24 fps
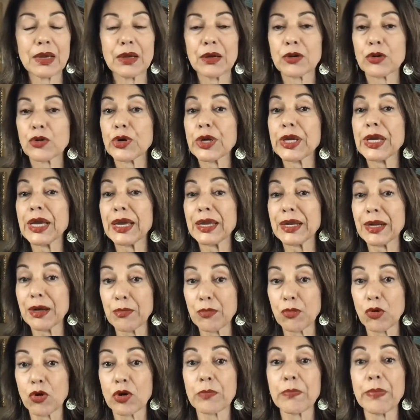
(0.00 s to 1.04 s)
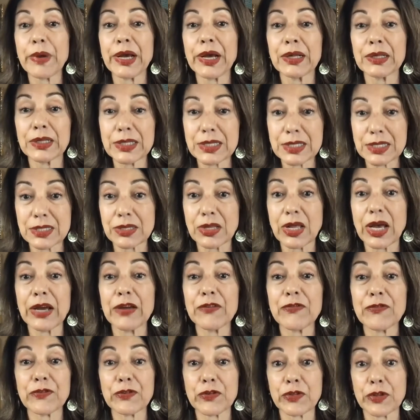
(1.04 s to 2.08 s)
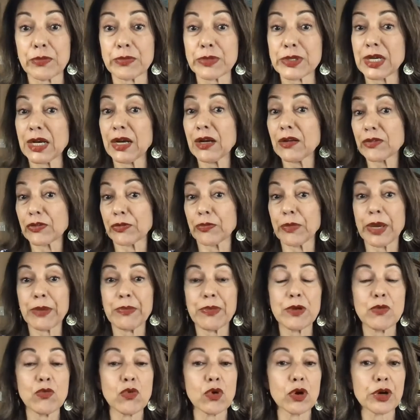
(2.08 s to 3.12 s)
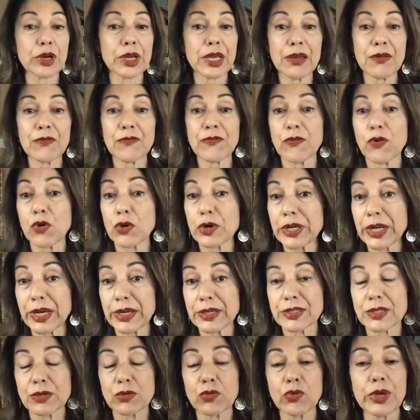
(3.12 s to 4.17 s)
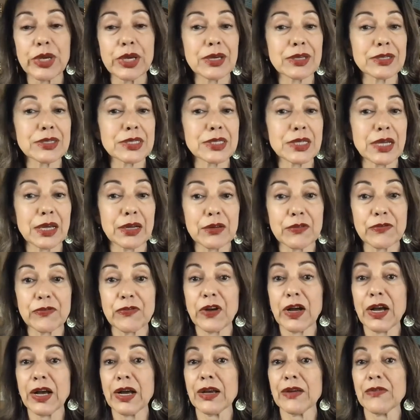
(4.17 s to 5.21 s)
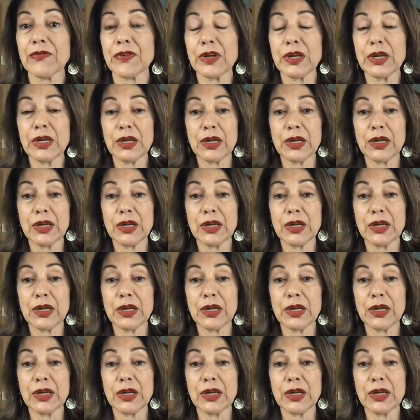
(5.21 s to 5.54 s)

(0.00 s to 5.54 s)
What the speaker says: create a more balanced life for themselves, maybe working 4 days a week instead of 5,